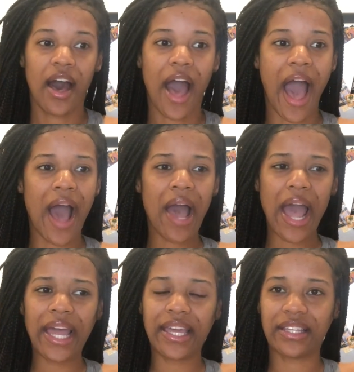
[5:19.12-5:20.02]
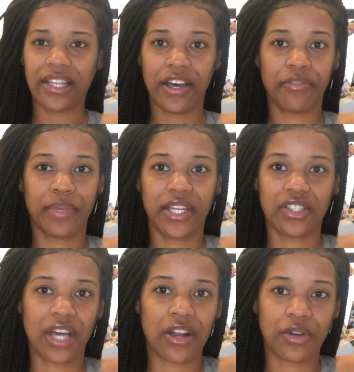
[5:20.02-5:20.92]
I love meat,
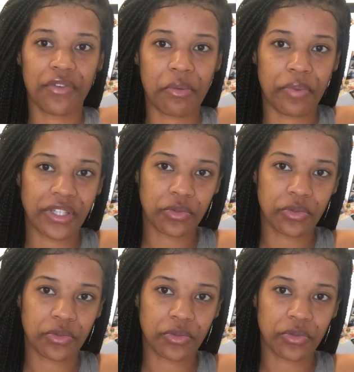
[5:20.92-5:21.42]
so I don't know if I'm a person